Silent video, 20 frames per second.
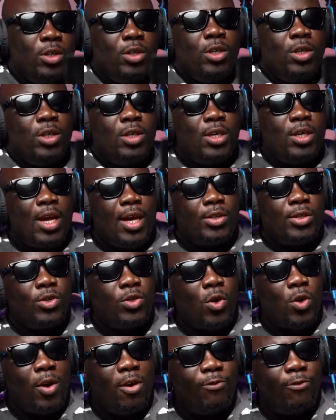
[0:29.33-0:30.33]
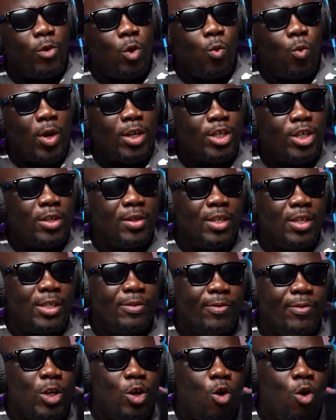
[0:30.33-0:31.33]
Yes, so if you're watching this
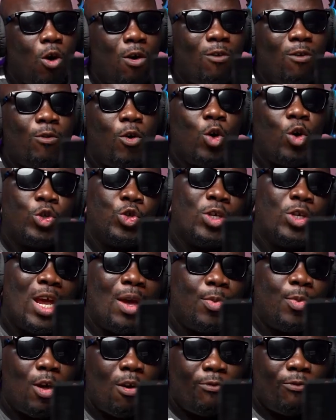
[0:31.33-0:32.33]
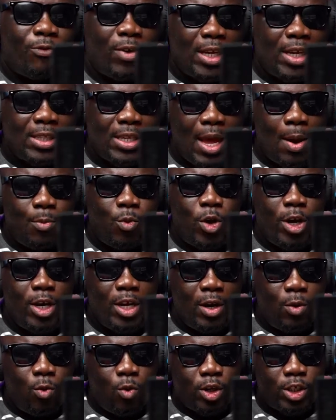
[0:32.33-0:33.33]
video or today be your first time where
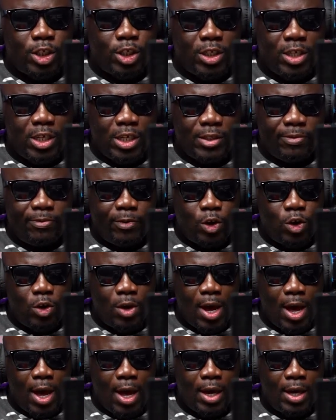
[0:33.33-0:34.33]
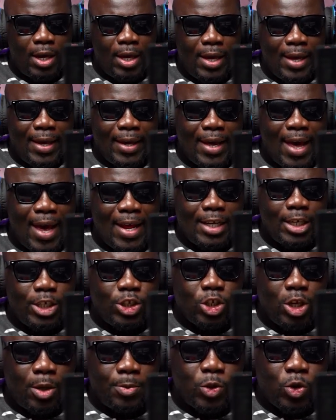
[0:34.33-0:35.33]
you watch this video, kindly
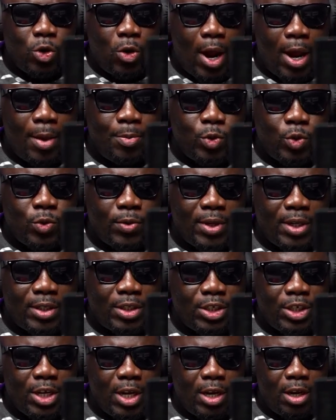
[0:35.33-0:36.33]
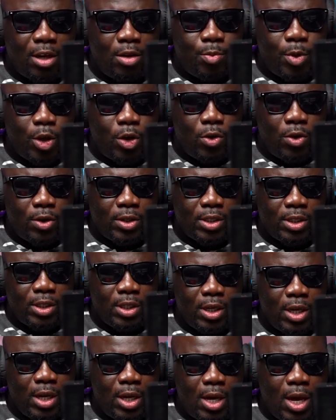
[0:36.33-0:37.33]
subscribe to this channel because
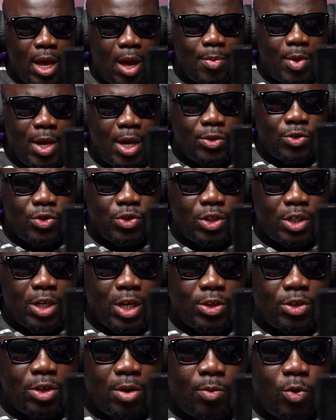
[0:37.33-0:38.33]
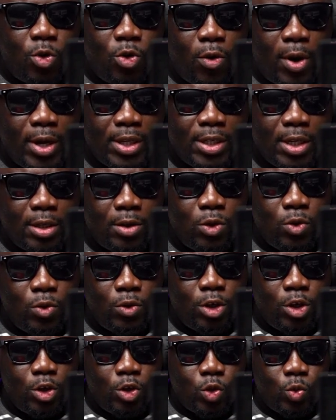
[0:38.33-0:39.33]
I'm here to share some great and good
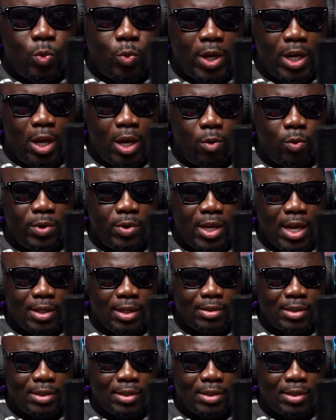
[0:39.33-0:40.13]
news with you. Yes.